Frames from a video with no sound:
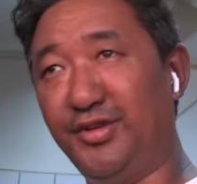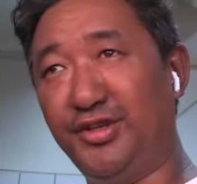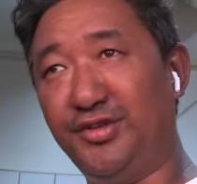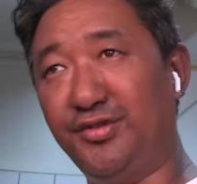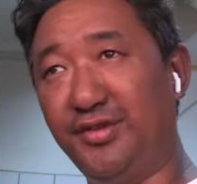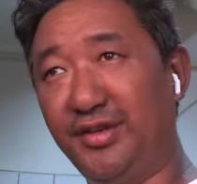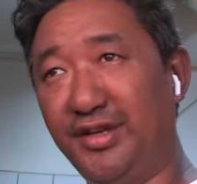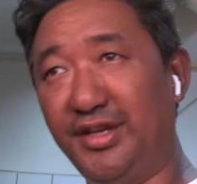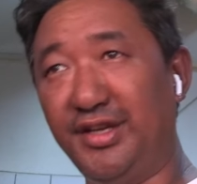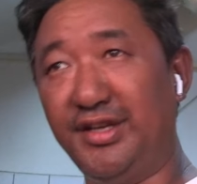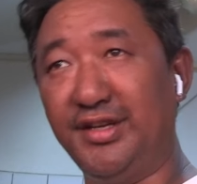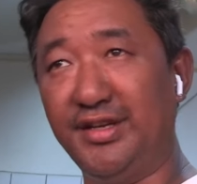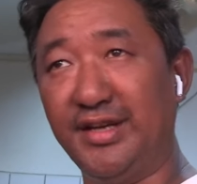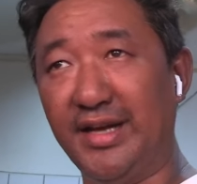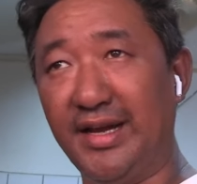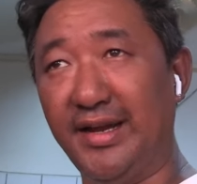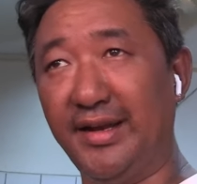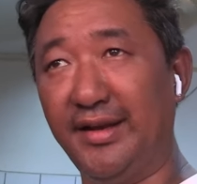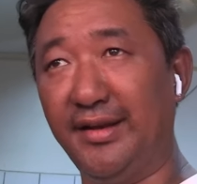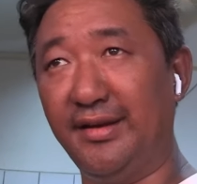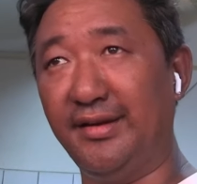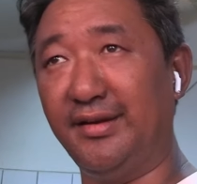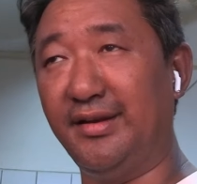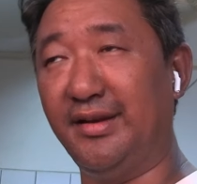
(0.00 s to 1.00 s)
between India
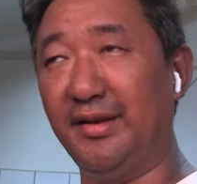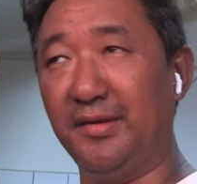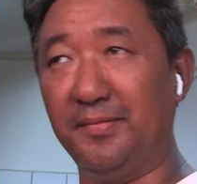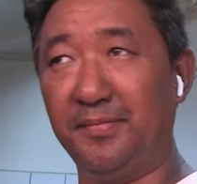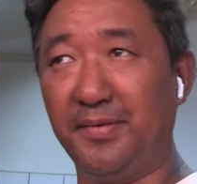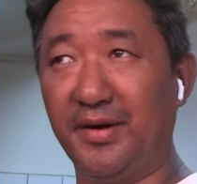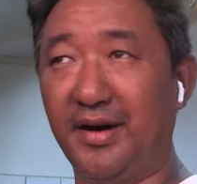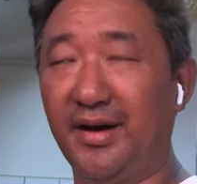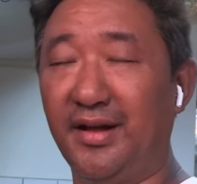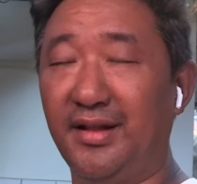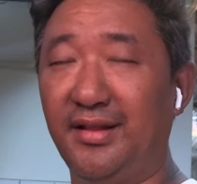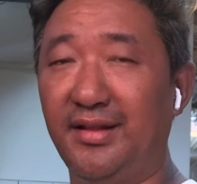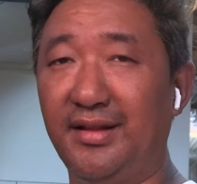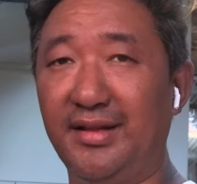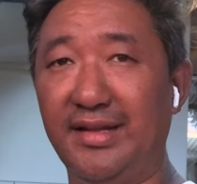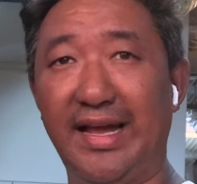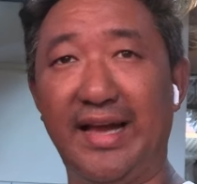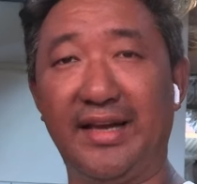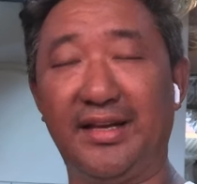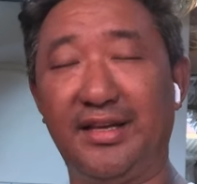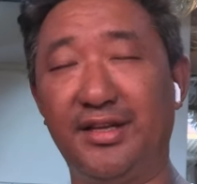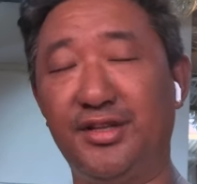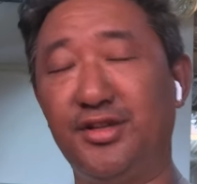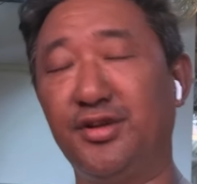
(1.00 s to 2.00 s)
and Nepal.
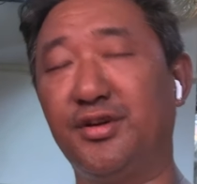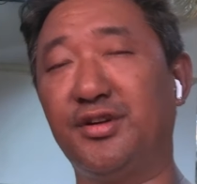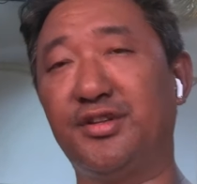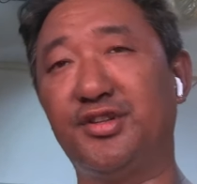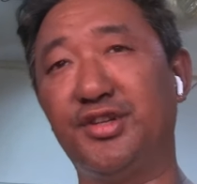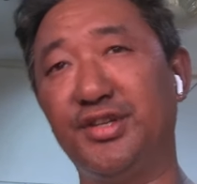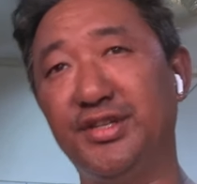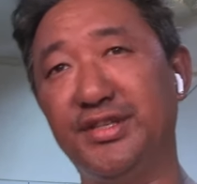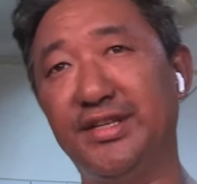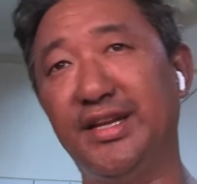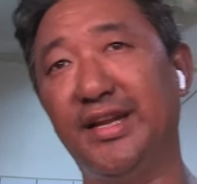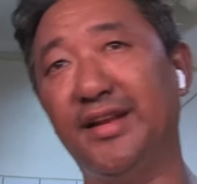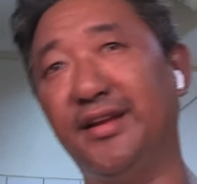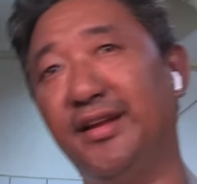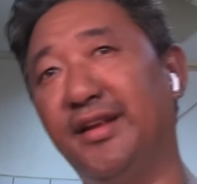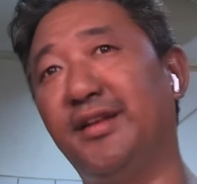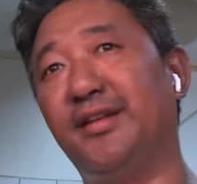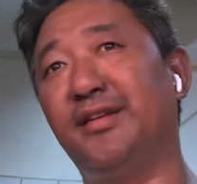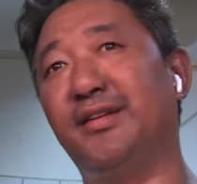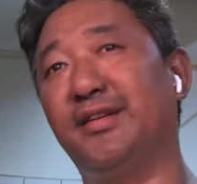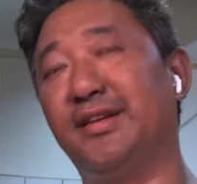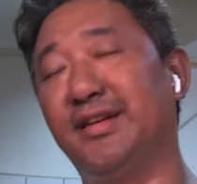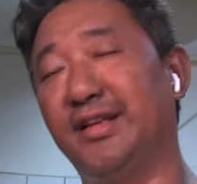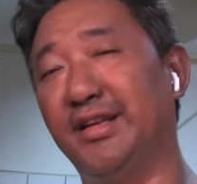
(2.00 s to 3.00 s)
Like North Indian
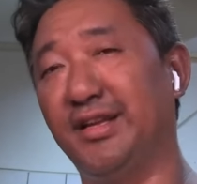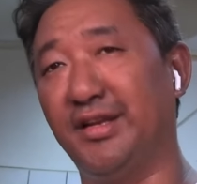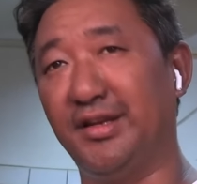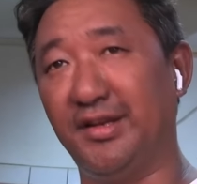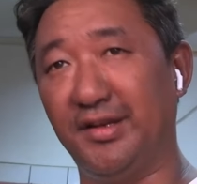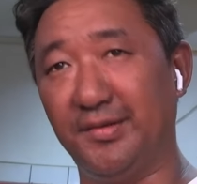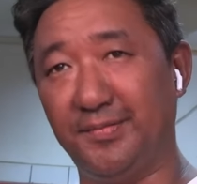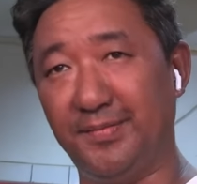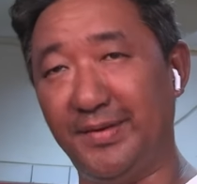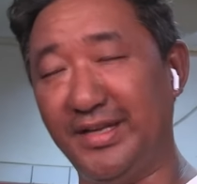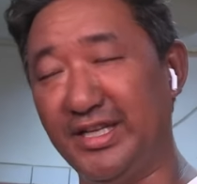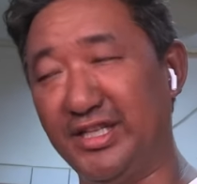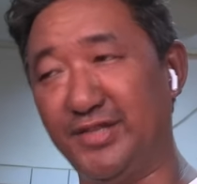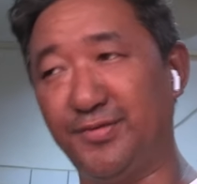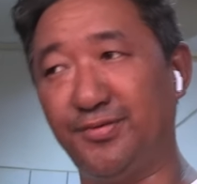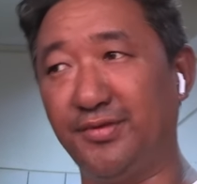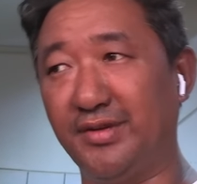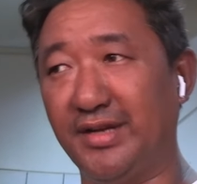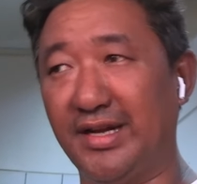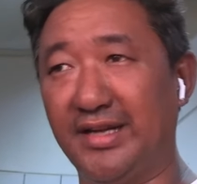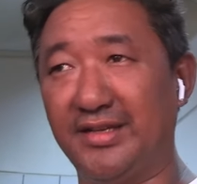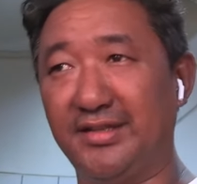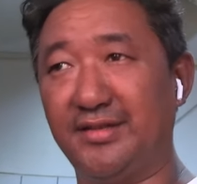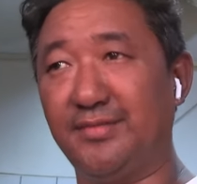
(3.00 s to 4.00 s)
and, and Nepalese
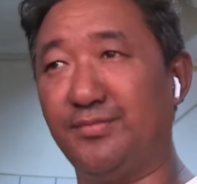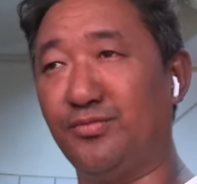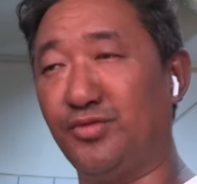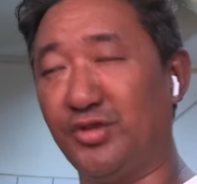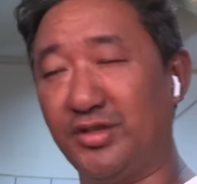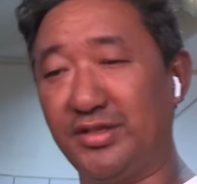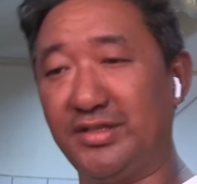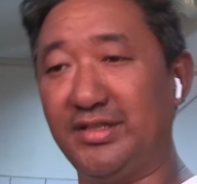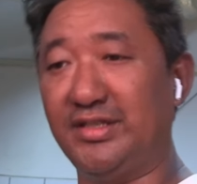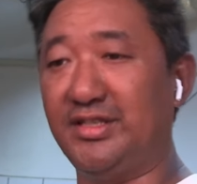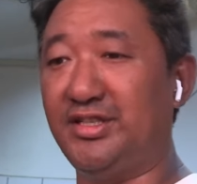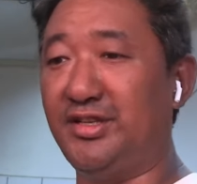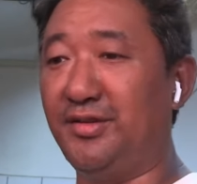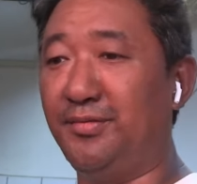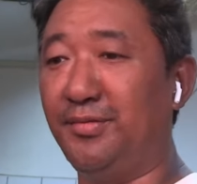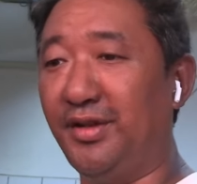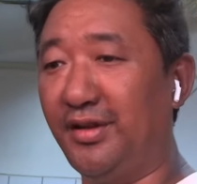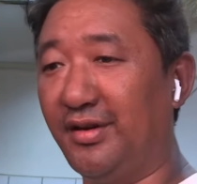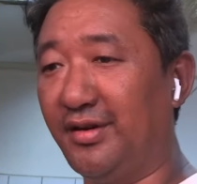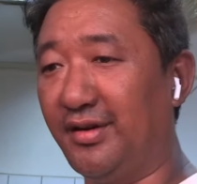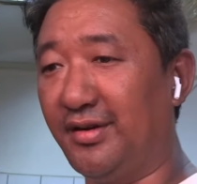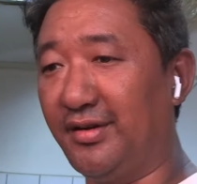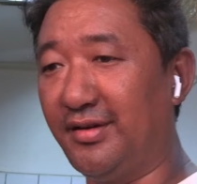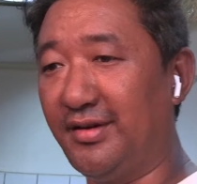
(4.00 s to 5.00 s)
food are most
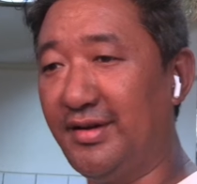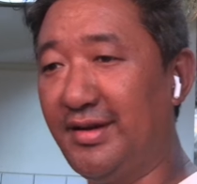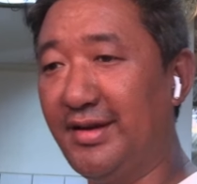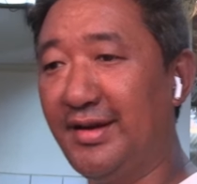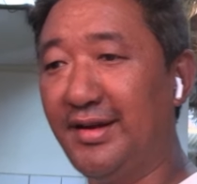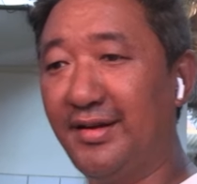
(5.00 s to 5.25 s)
similar.